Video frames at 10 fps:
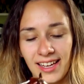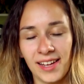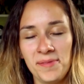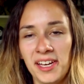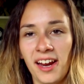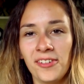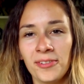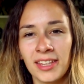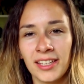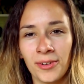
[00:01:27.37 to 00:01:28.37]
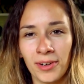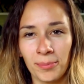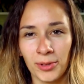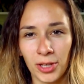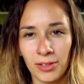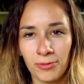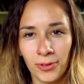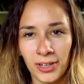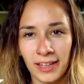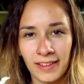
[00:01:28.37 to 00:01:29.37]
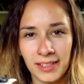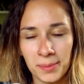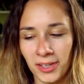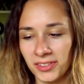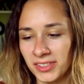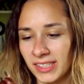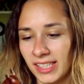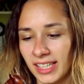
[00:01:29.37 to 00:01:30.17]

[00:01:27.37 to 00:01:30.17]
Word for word: I mean, I don't really know what I'm looking for in these models,